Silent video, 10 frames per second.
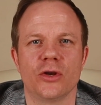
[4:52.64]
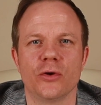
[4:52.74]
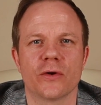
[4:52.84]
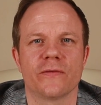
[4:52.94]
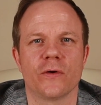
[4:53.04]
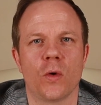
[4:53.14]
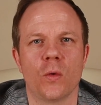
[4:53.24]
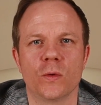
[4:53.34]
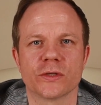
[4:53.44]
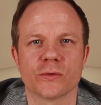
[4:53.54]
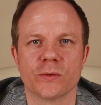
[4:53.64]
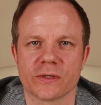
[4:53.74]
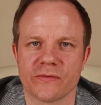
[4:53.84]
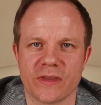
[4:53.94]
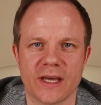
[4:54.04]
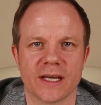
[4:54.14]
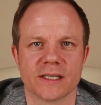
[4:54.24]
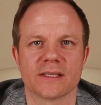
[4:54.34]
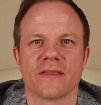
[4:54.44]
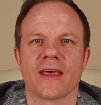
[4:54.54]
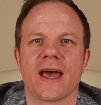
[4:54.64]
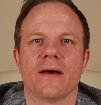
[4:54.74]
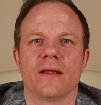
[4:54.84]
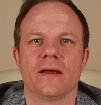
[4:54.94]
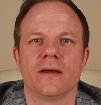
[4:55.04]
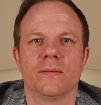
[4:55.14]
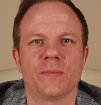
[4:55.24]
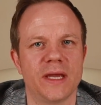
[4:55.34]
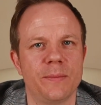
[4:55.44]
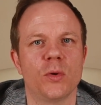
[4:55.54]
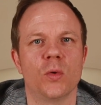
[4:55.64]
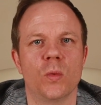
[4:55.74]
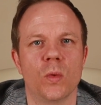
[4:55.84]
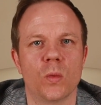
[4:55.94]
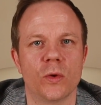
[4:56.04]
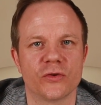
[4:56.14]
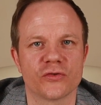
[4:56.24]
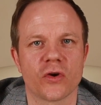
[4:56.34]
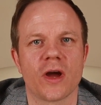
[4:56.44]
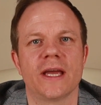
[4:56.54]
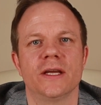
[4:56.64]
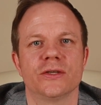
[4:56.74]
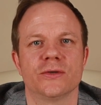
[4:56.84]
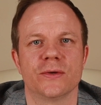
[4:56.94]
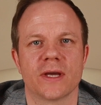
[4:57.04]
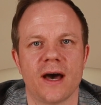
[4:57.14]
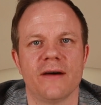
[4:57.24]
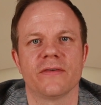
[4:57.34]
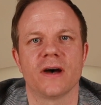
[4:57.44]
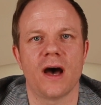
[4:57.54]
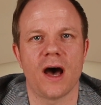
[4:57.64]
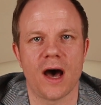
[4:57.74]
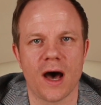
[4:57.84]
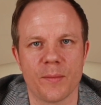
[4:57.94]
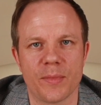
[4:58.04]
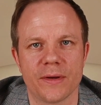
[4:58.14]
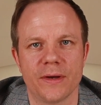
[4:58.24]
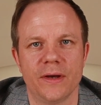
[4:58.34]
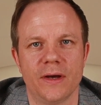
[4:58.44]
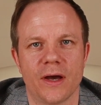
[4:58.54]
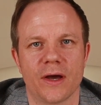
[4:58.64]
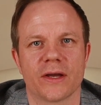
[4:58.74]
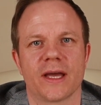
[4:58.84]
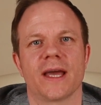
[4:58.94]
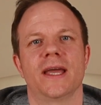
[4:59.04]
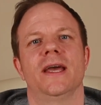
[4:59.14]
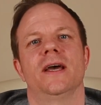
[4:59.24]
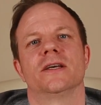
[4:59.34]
Look for all sorts of things that people will try to cover up. okay?